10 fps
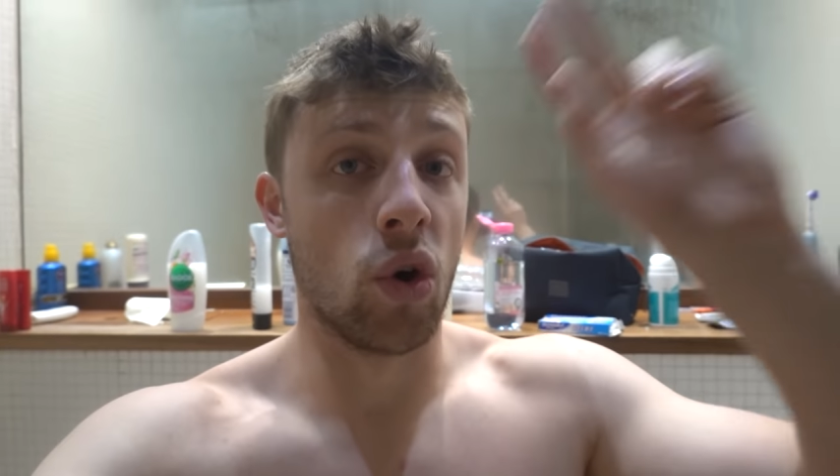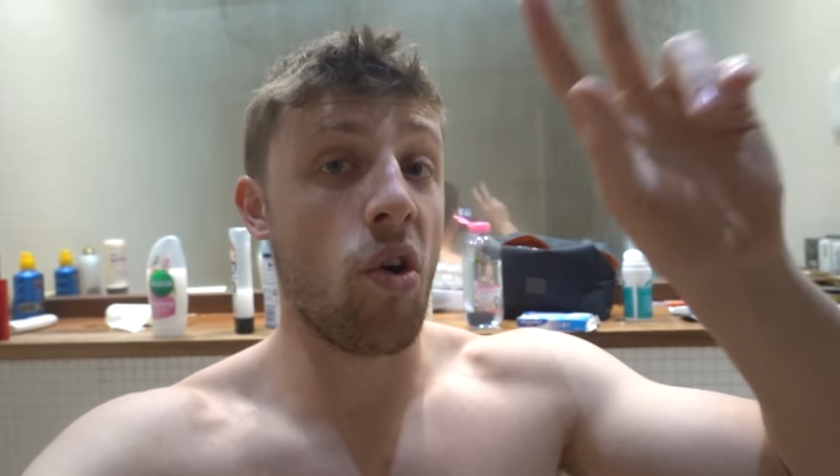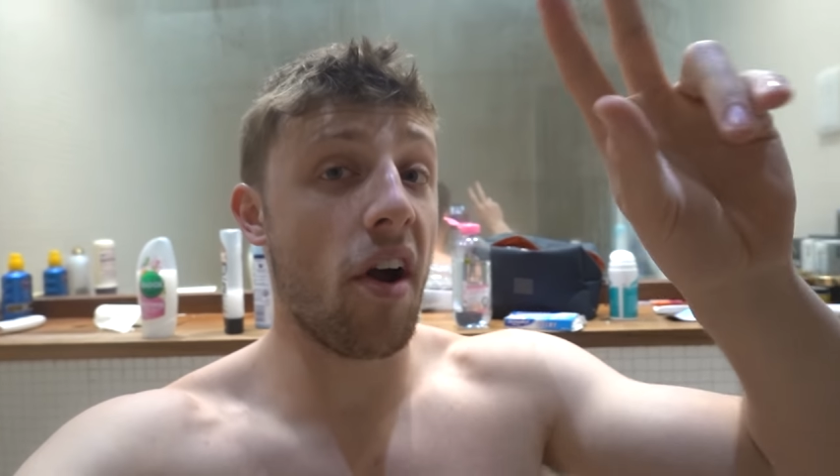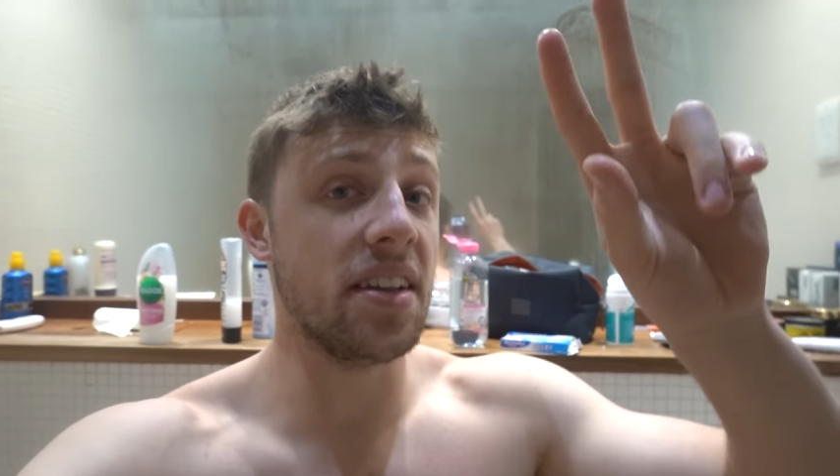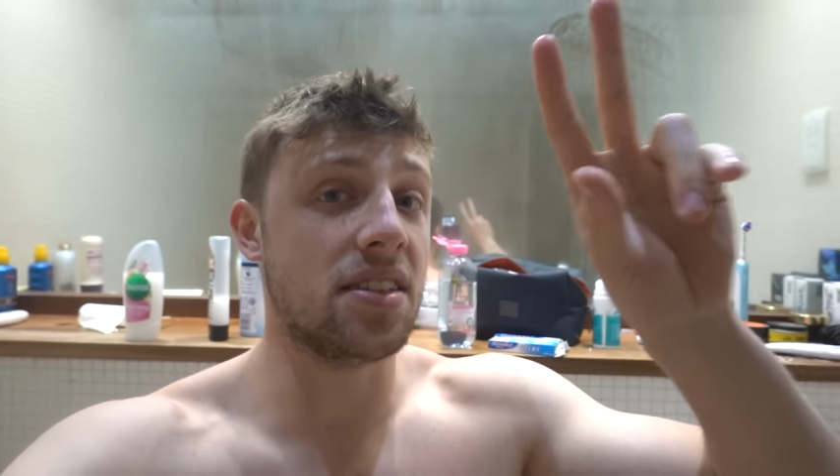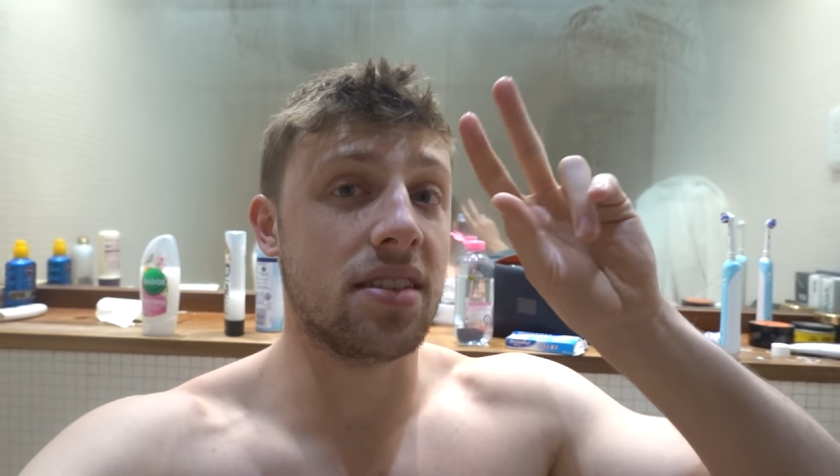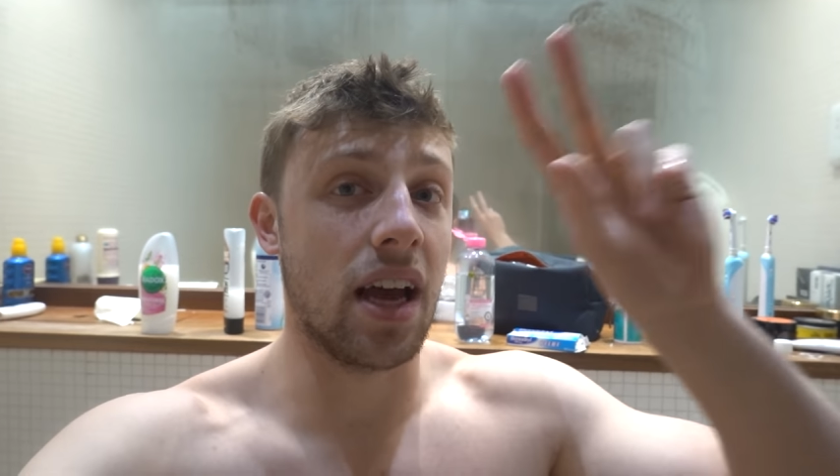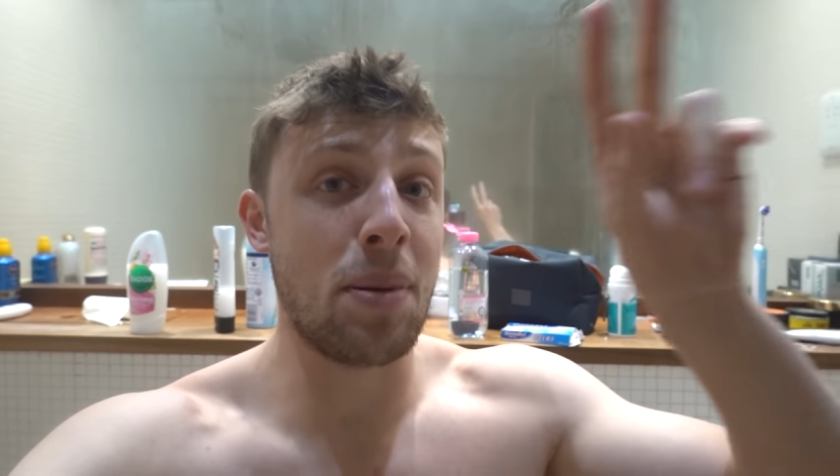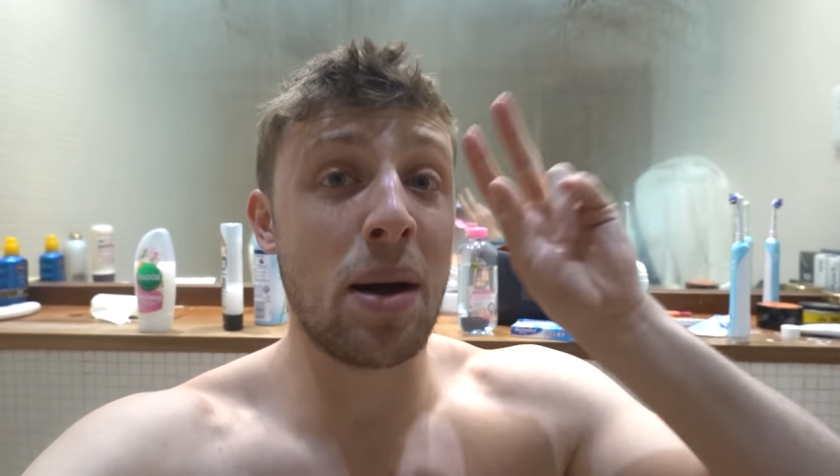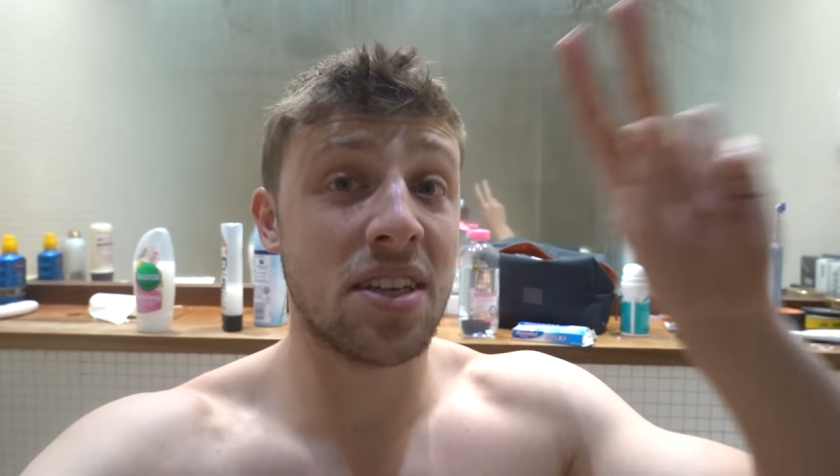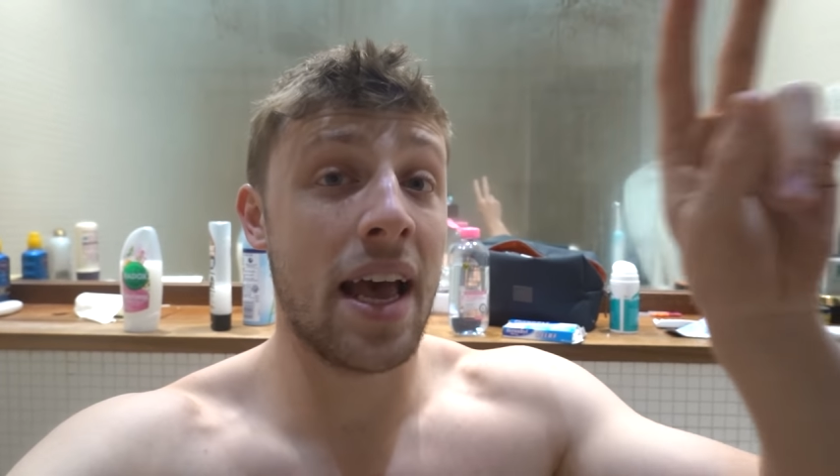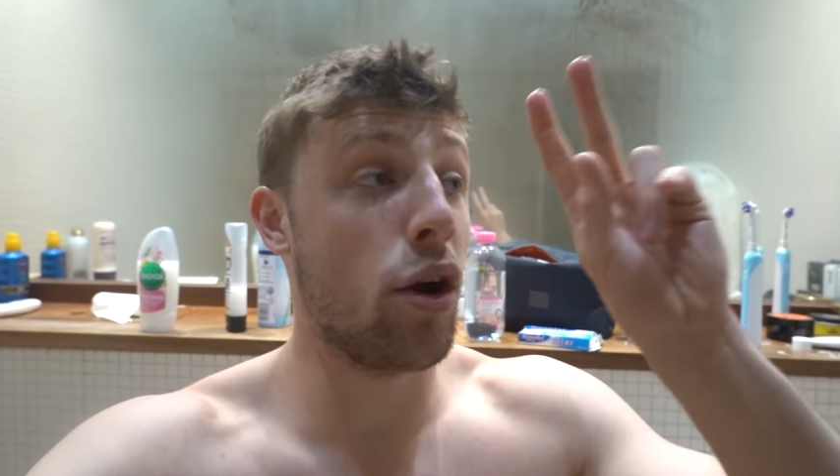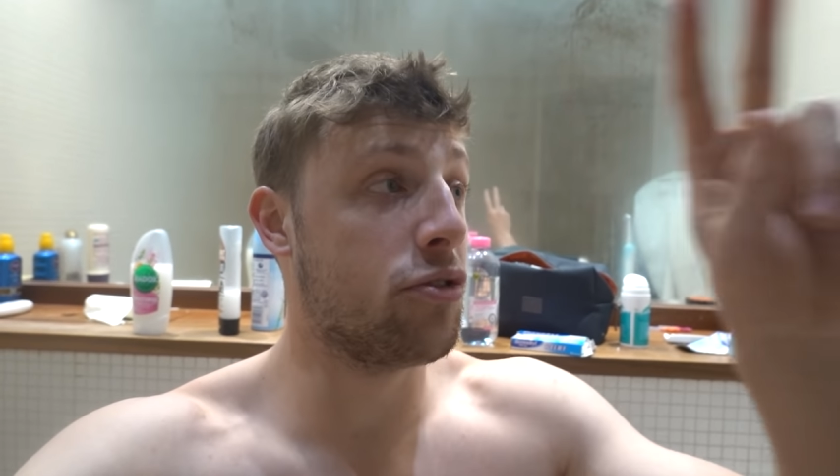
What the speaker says: right, about to head off